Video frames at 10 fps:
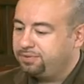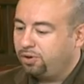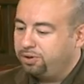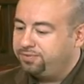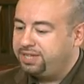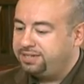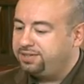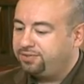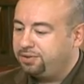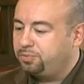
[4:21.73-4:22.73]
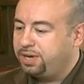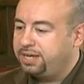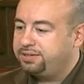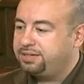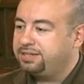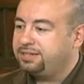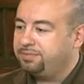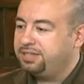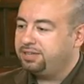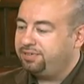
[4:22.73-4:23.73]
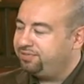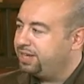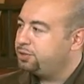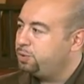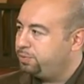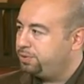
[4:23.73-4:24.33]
all of these different ways is something that reflects you